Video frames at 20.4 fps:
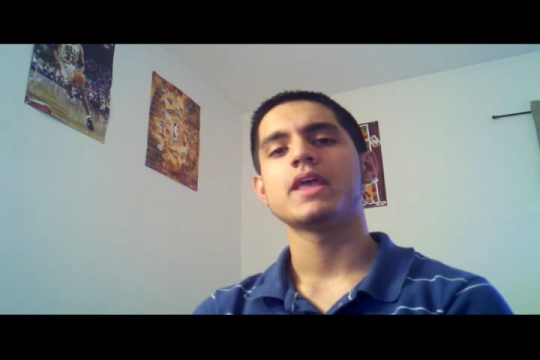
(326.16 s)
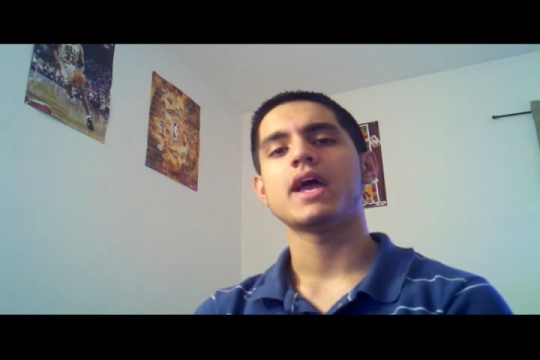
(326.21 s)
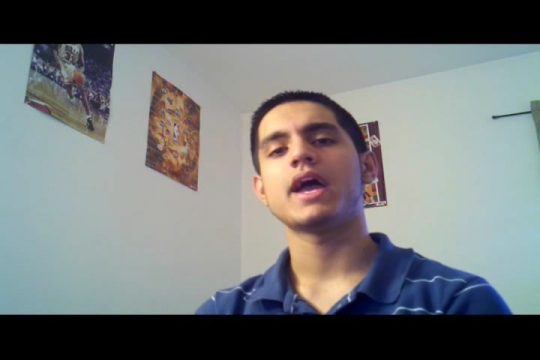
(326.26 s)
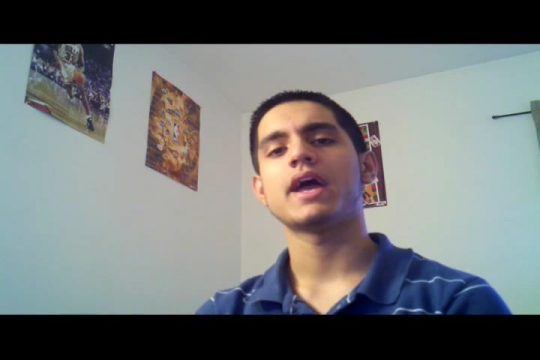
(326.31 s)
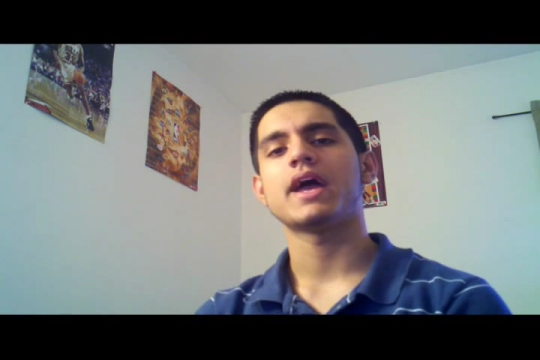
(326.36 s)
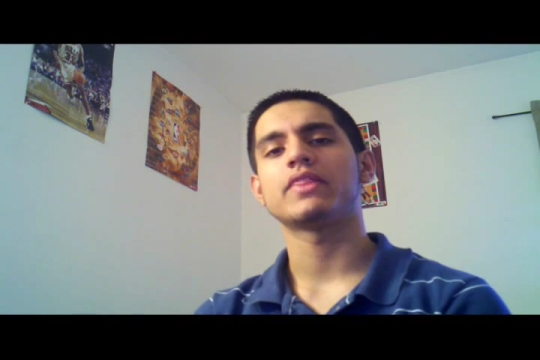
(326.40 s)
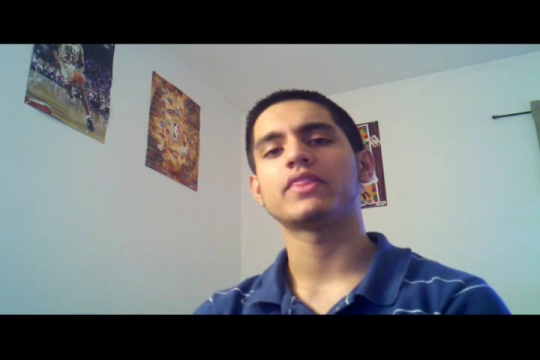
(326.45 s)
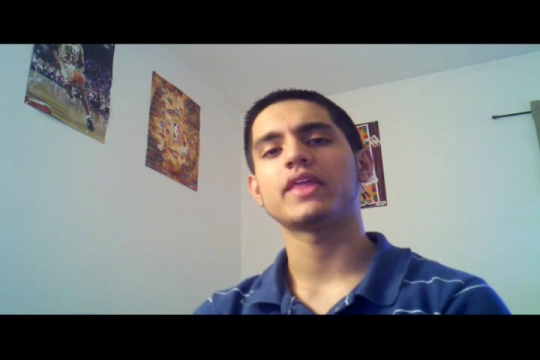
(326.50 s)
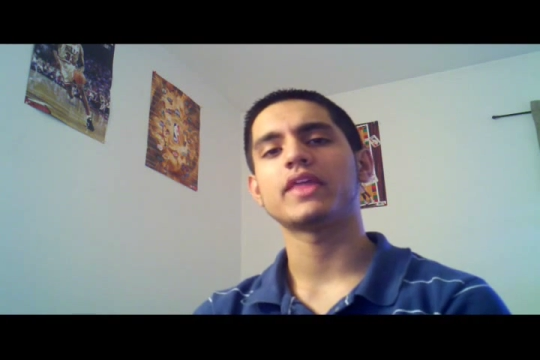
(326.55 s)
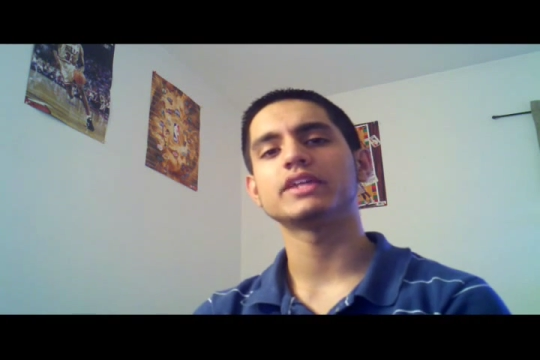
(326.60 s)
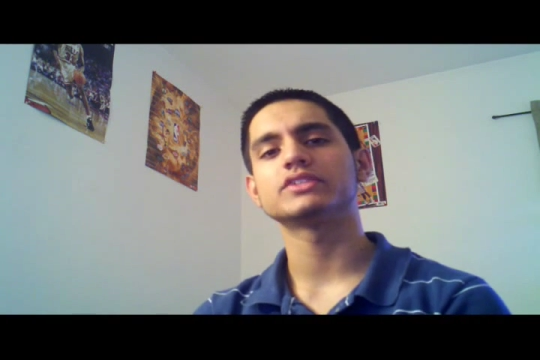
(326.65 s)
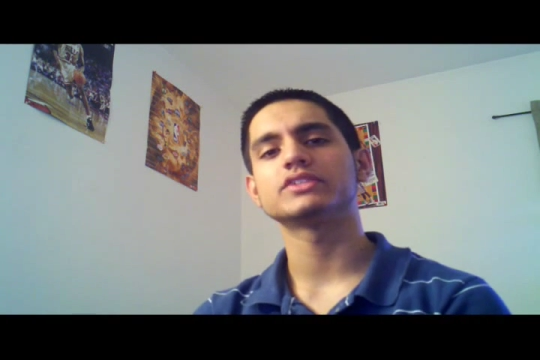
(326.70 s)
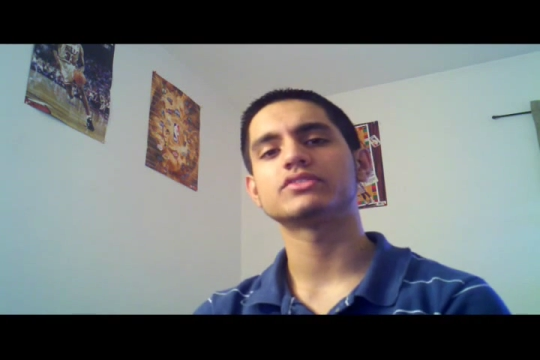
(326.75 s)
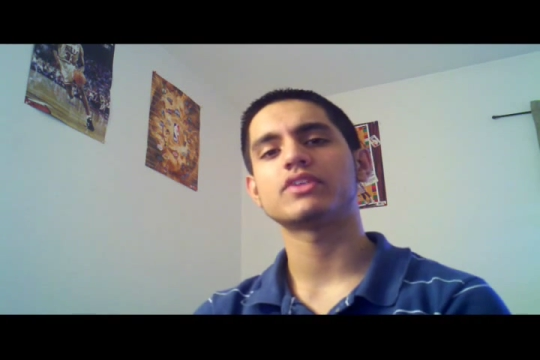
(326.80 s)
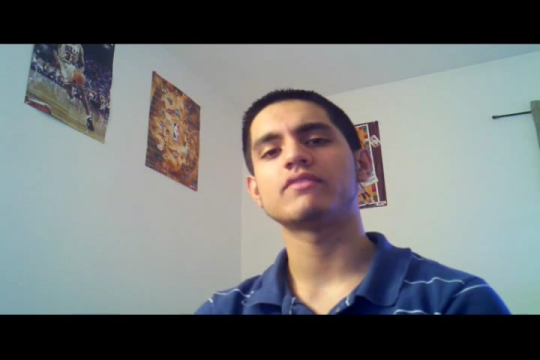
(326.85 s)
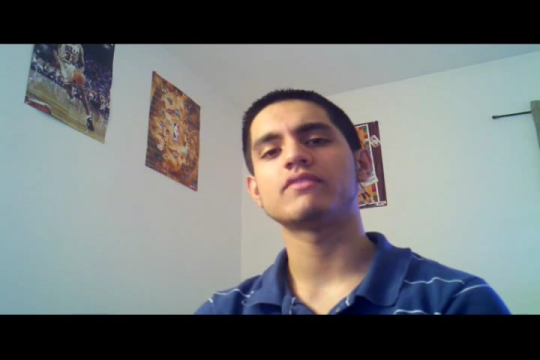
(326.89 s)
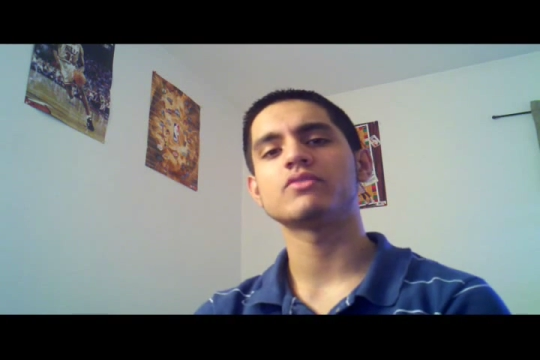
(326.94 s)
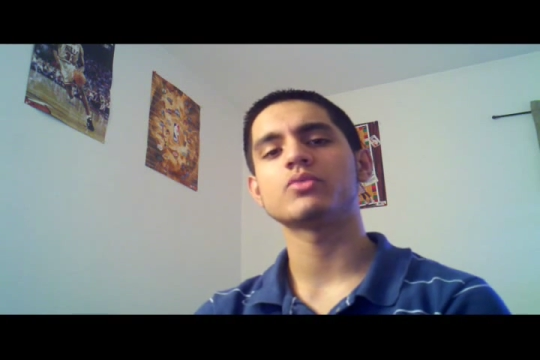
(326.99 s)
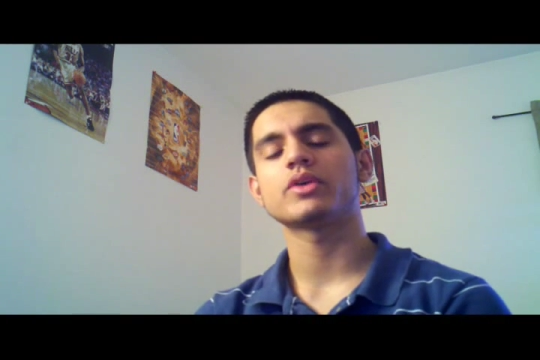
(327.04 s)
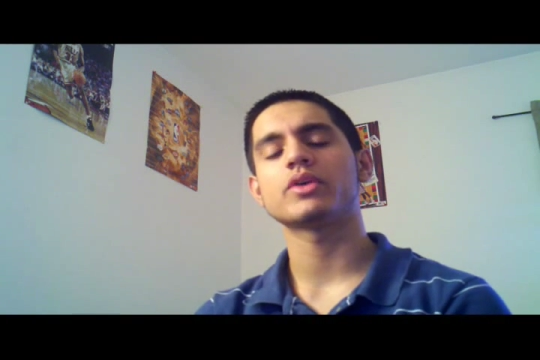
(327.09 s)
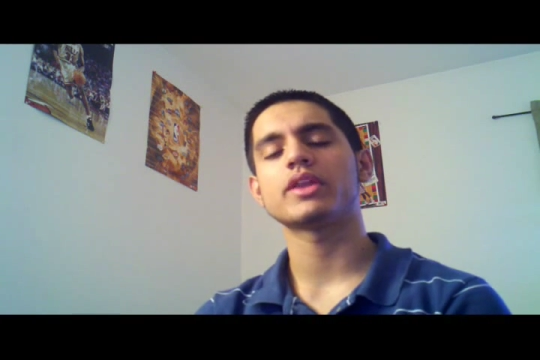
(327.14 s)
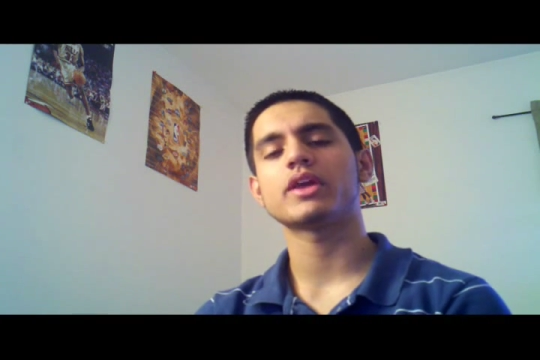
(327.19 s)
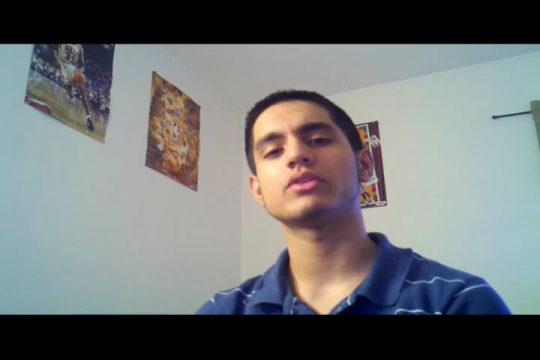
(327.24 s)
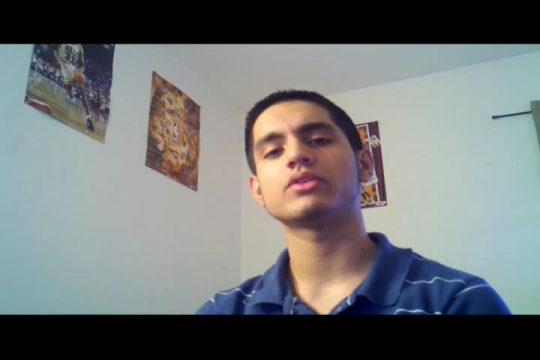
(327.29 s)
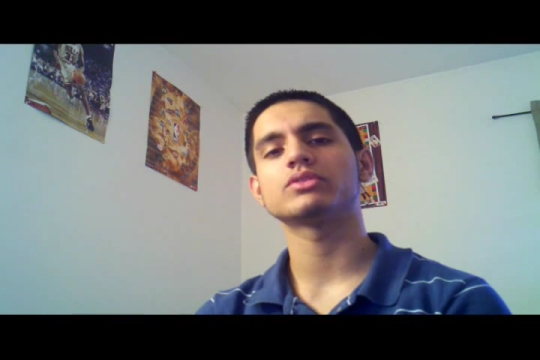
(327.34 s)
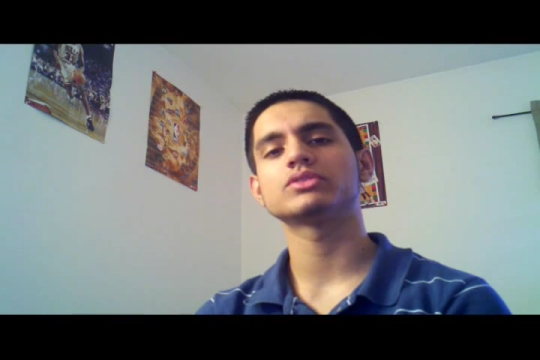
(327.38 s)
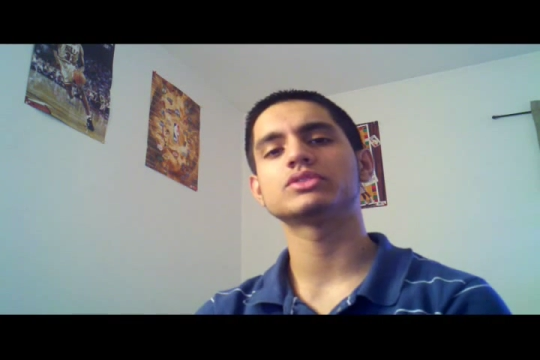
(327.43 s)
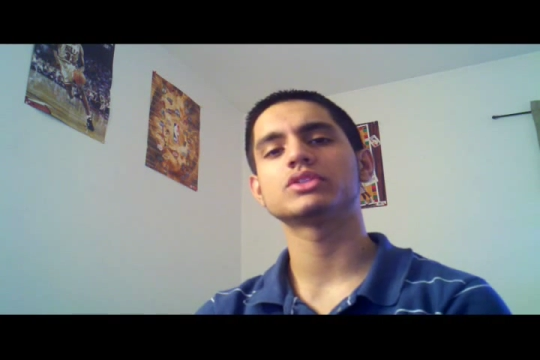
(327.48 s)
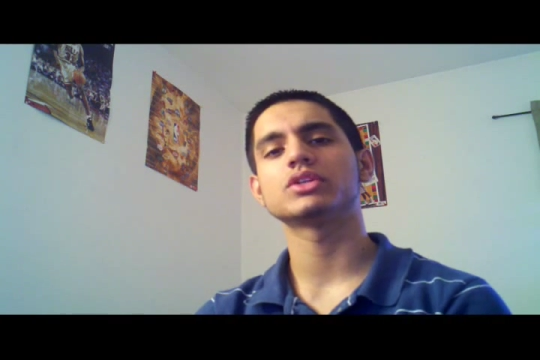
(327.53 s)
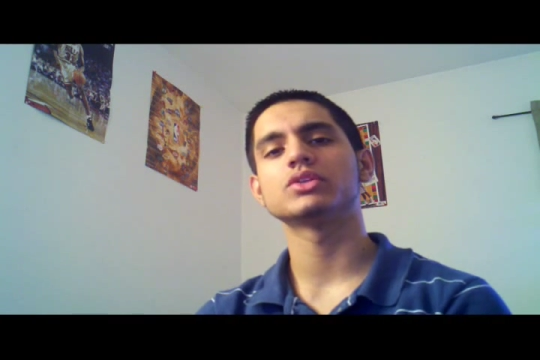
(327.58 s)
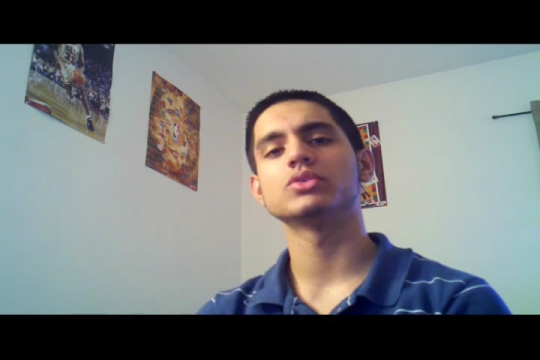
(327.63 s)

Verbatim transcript: And thanks for everyone else